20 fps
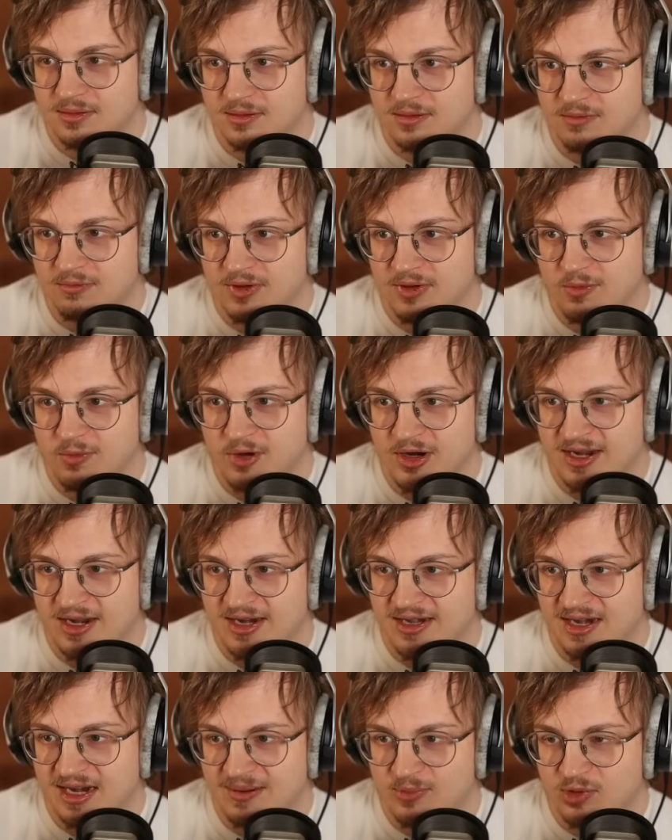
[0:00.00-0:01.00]
we want to
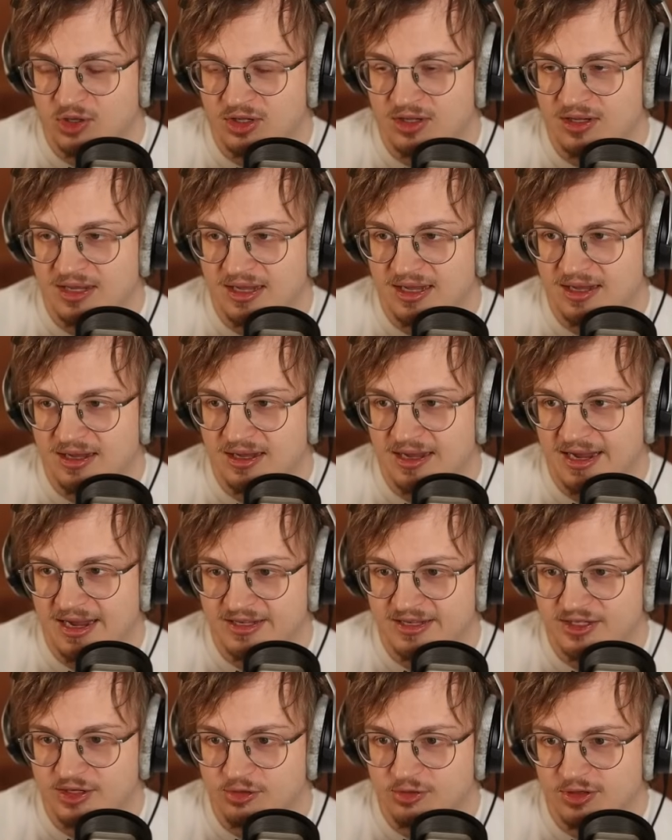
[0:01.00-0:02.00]
enable
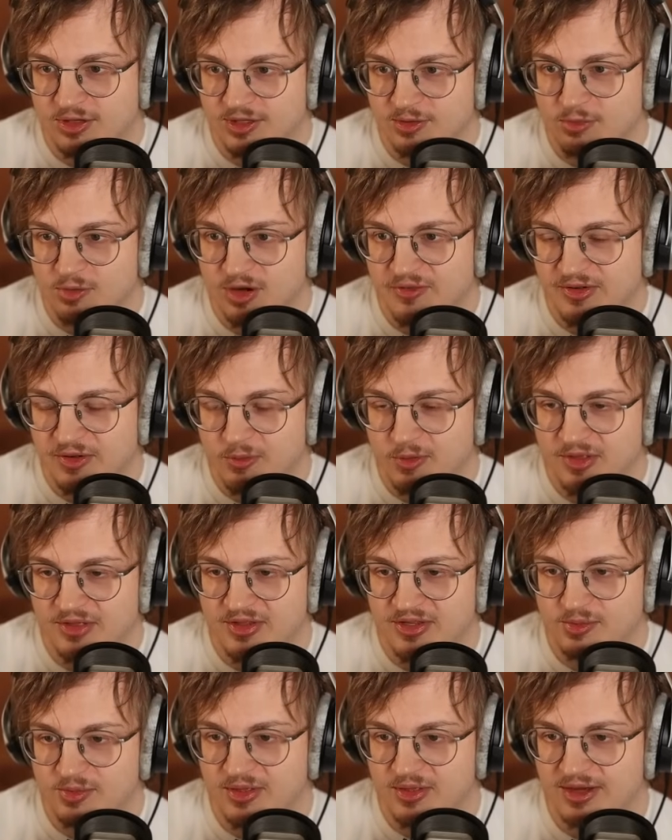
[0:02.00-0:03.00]
Excadrill to 1v1
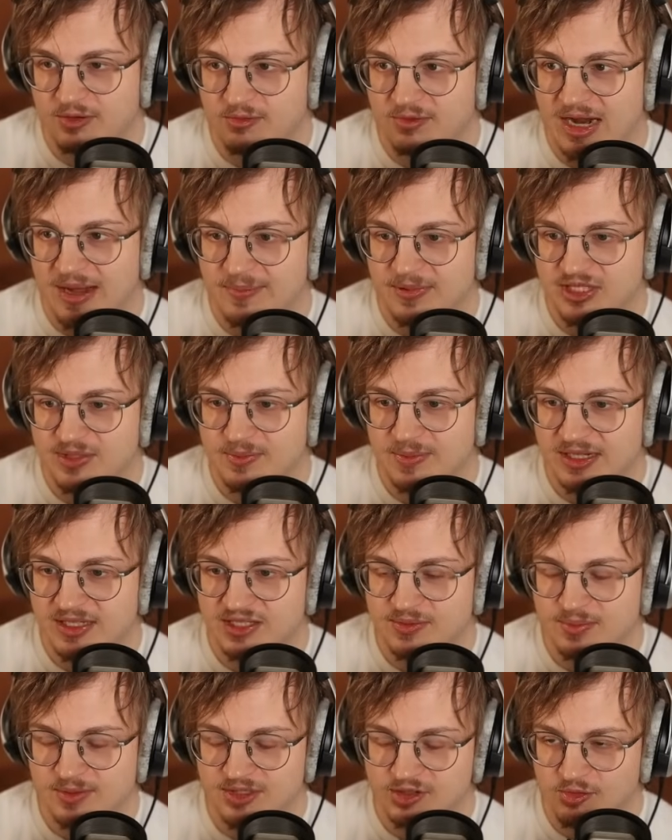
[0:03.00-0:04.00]
this with like rapid
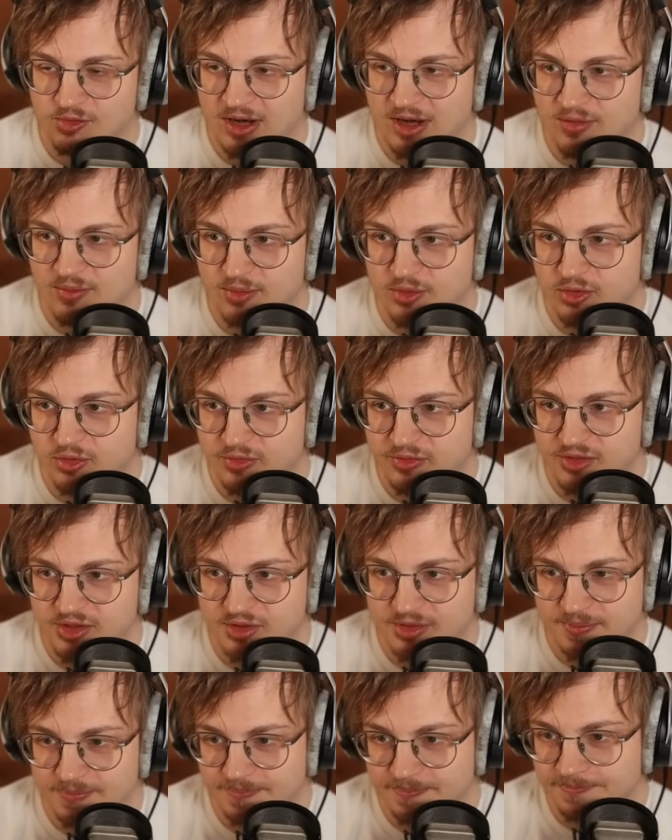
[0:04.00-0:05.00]
spins plus ground
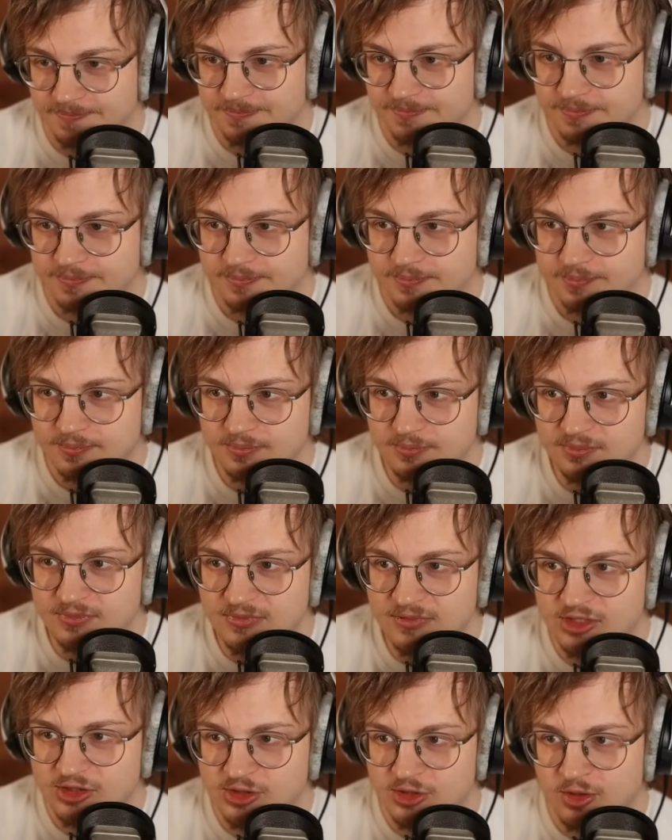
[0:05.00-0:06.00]
moves.
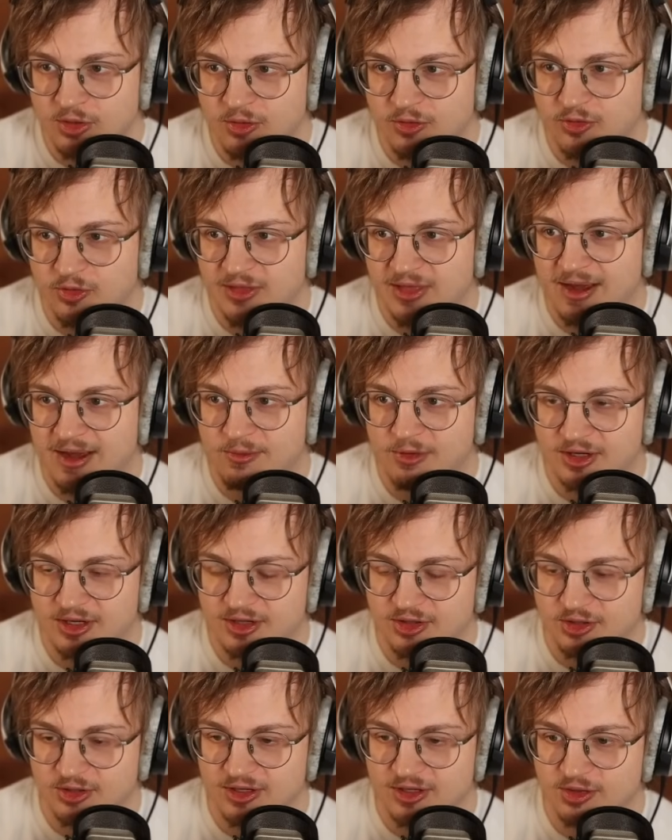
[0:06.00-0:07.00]
So for that, we're going
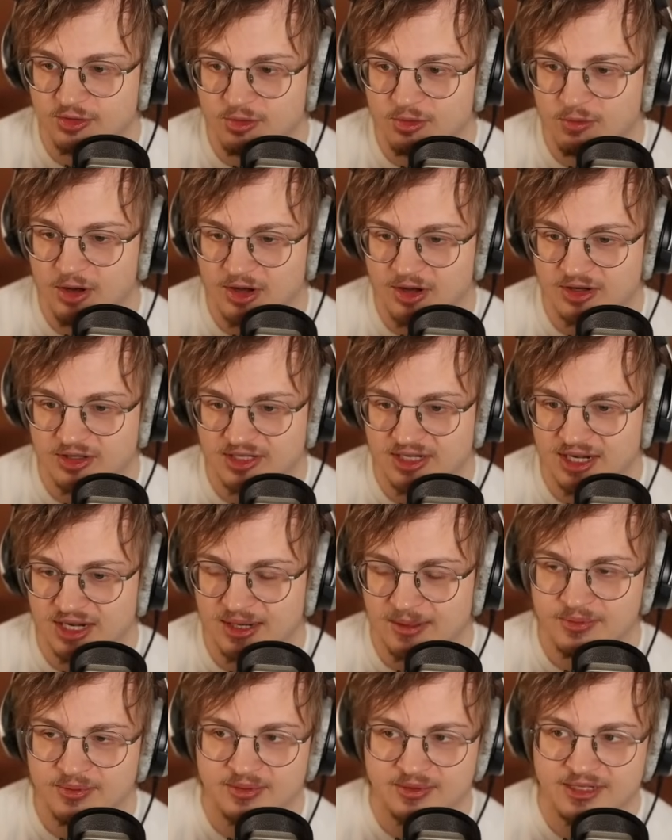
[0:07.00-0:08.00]
to turn it into a water
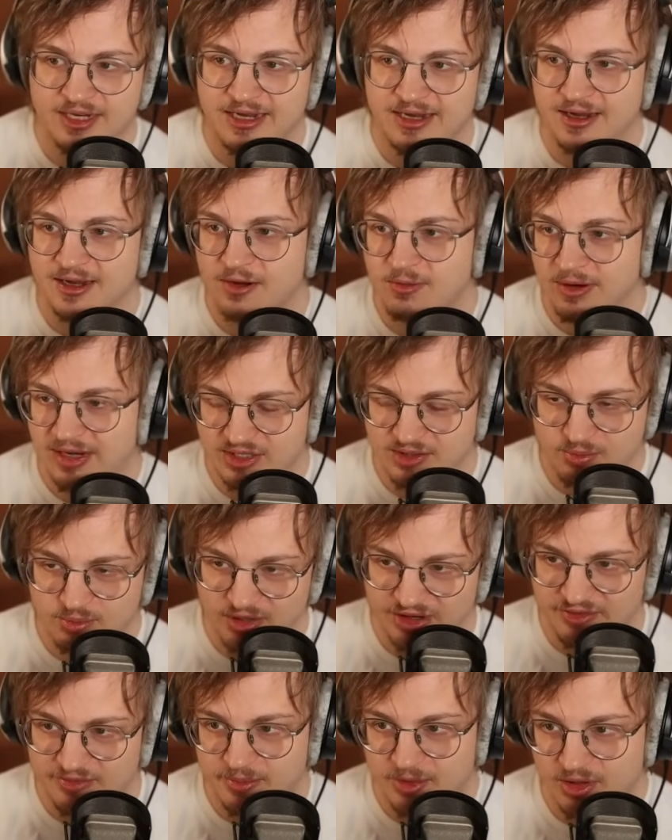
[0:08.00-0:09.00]
type, taking away its
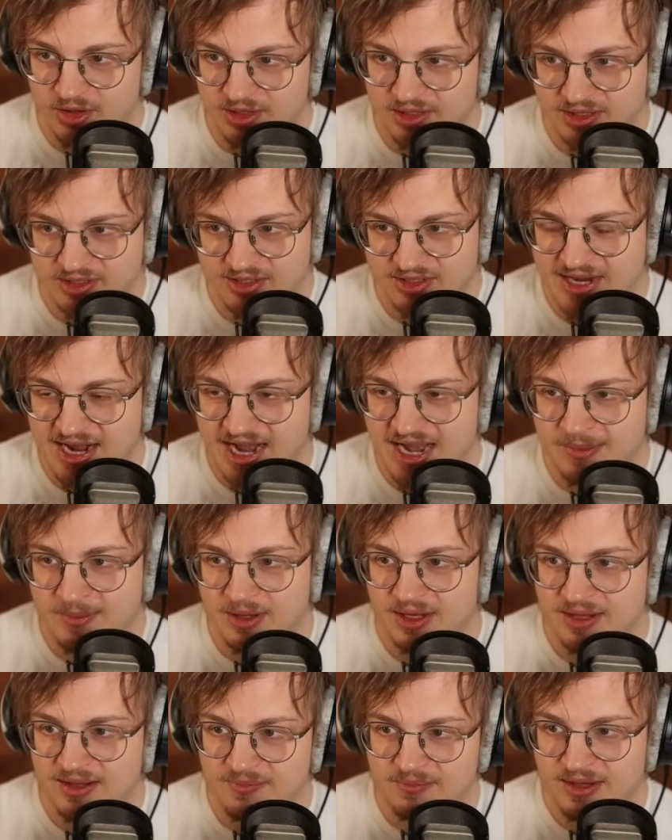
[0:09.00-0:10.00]
Brave Bird stab
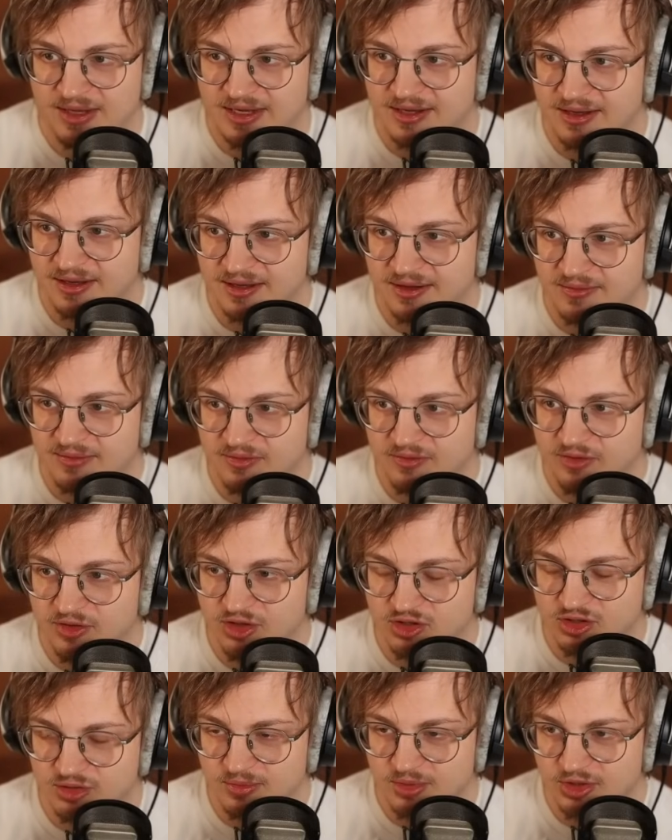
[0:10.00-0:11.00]
and making it
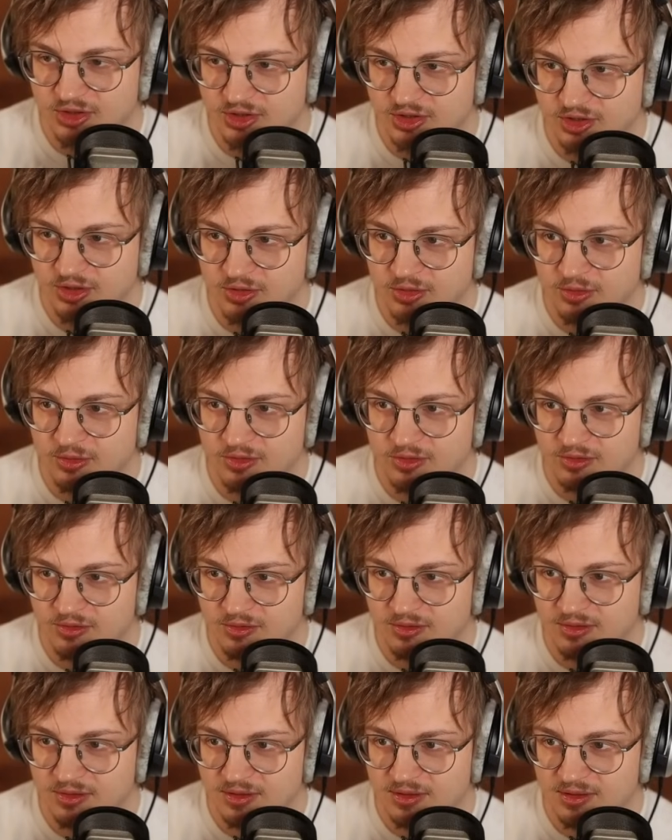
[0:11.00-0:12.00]
vulnerable to
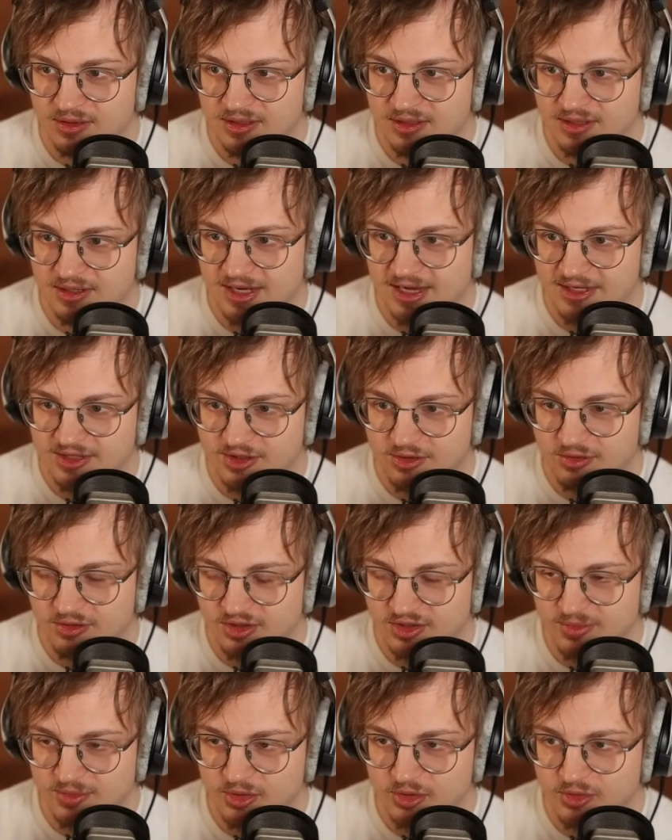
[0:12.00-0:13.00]

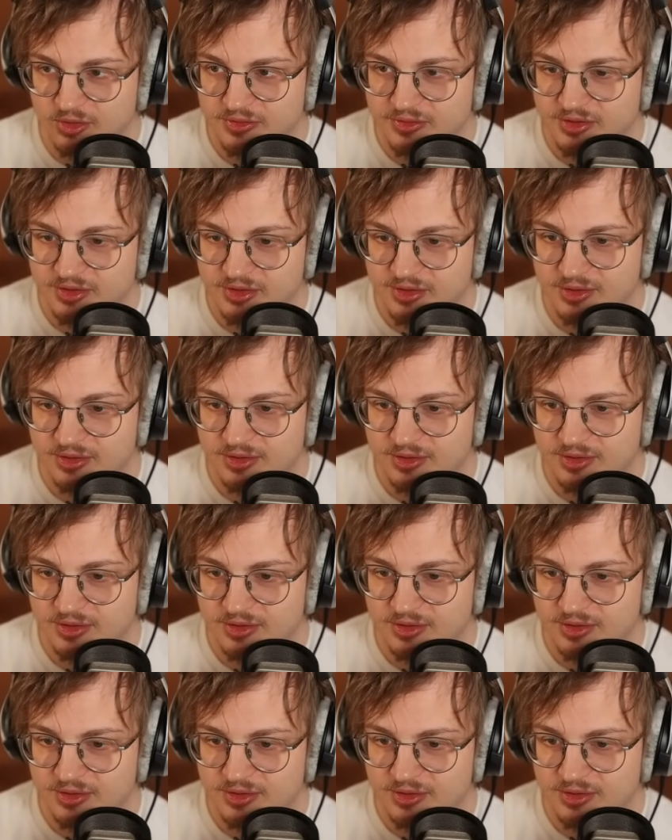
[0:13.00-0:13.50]
Excadrill's moves.